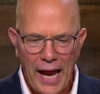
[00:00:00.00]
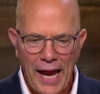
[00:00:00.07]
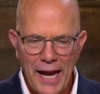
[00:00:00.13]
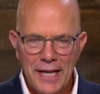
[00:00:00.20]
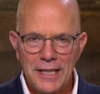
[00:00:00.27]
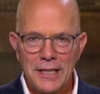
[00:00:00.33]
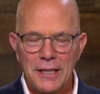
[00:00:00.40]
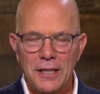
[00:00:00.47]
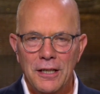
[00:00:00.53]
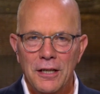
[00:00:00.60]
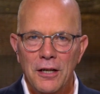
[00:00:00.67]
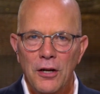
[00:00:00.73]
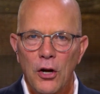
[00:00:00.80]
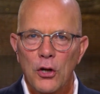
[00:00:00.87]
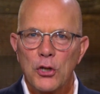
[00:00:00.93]
And
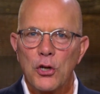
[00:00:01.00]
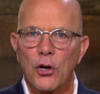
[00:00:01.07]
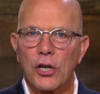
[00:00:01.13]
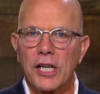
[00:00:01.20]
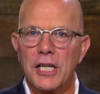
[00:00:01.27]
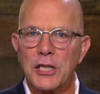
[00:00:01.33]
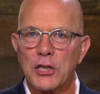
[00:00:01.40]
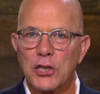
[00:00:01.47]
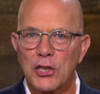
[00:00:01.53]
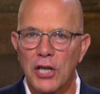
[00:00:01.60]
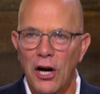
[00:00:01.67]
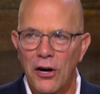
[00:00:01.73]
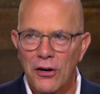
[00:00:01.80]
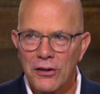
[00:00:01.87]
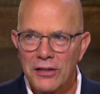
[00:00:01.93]
you're
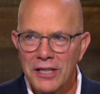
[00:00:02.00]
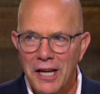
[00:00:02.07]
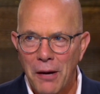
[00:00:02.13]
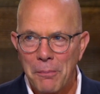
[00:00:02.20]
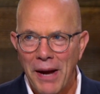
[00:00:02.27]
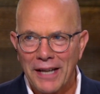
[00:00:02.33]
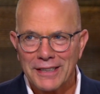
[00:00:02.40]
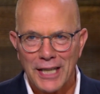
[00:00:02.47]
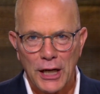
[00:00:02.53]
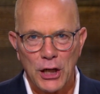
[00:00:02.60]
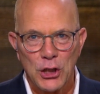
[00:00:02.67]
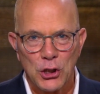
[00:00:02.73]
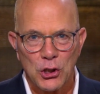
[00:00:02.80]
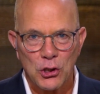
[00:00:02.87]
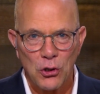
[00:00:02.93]
concerned about the
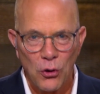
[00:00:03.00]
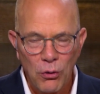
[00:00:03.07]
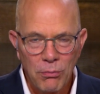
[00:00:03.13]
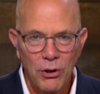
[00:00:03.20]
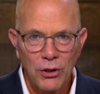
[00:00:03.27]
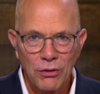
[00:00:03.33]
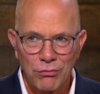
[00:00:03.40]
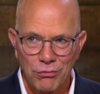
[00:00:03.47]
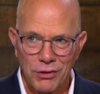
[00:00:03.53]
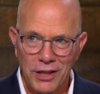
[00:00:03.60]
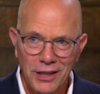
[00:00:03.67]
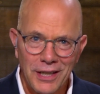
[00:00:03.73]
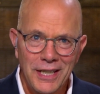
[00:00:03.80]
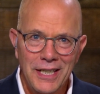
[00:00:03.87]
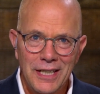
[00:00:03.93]
consumer?
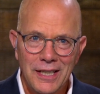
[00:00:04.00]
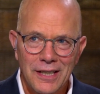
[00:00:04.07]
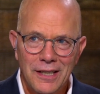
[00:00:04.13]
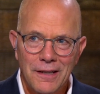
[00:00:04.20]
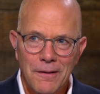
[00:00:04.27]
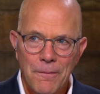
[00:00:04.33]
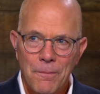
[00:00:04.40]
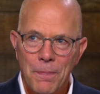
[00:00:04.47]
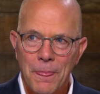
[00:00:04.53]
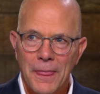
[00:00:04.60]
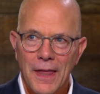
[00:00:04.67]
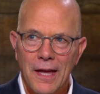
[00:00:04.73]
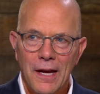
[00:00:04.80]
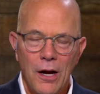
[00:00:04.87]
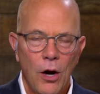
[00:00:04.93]
Really?
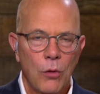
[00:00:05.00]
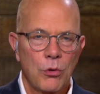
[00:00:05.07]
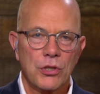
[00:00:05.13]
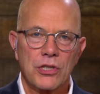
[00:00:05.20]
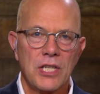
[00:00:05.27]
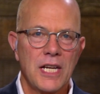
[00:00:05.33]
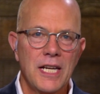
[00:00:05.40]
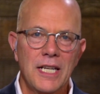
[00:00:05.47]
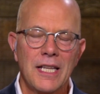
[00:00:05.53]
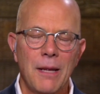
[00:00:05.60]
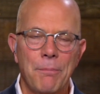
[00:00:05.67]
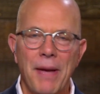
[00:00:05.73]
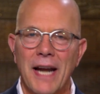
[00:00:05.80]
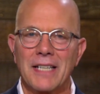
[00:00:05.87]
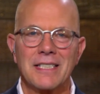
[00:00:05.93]
We're seeing
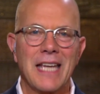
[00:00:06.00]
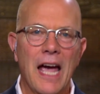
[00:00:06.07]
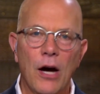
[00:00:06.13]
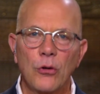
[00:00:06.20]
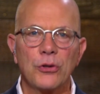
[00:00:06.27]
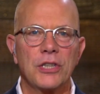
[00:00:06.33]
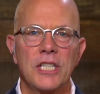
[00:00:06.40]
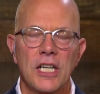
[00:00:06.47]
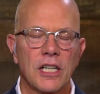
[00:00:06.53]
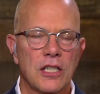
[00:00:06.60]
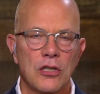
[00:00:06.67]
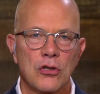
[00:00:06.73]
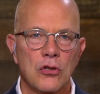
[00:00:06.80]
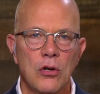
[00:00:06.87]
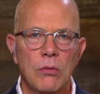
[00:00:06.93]
about as healthy a
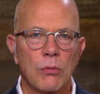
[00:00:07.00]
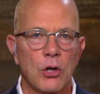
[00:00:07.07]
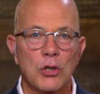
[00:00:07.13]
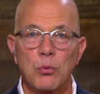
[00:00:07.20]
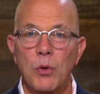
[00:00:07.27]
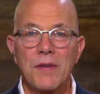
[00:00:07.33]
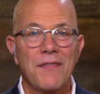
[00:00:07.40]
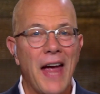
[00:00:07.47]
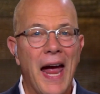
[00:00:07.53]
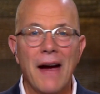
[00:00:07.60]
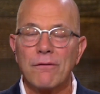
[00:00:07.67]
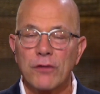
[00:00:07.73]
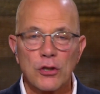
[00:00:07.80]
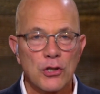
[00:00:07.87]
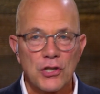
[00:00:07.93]
consumer as we've
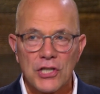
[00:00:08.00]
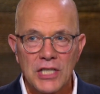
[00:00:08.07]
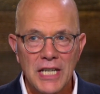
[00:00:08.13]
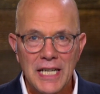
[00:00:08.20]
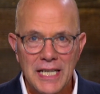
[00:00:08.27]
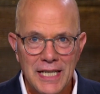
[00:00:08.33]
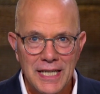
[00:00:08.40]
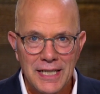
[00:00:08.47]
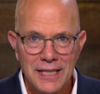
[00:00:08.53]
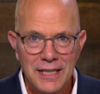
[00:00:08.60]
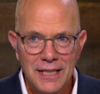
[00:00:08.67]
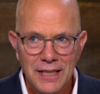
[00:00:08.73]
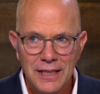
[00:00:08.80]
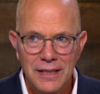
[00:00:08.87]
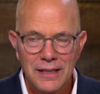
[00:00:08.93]
ever
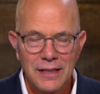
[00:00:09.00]
seen.